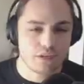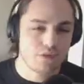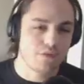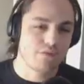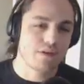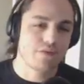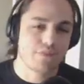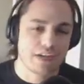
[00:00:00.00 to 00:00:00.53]
to do
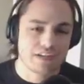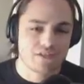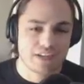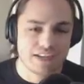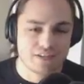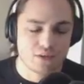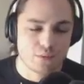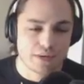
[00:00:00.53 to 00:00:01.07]
for a
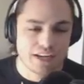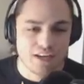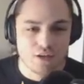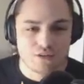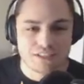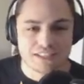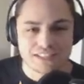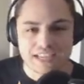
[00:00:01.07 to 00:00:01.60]
franchise. So we're going to
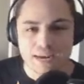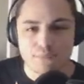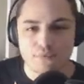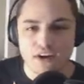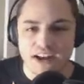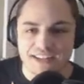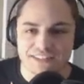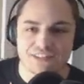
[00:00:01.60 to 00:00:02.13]
use the same
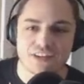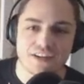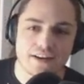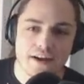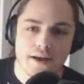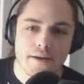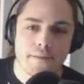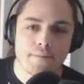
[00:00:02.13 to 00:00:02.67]

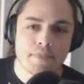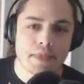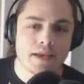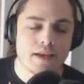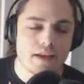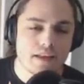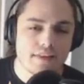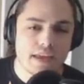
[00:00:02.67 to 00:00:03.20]
roster
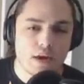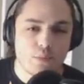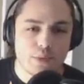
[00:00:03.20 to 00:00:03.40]
that we